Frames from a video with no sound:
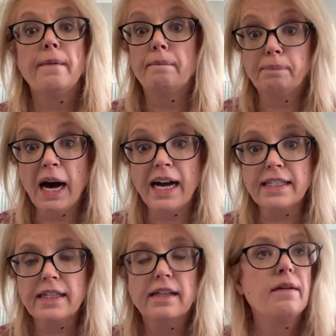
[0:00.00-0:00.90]

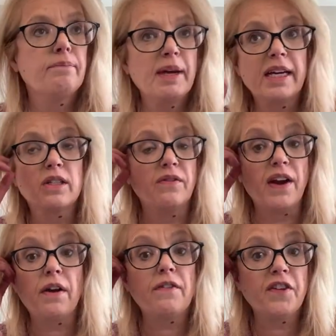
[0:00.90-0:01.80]
But because of
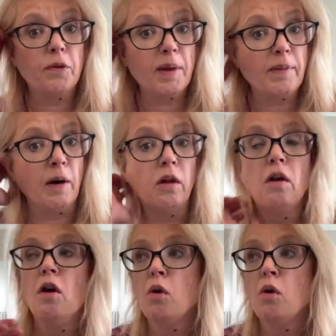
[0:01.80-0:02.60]
very few people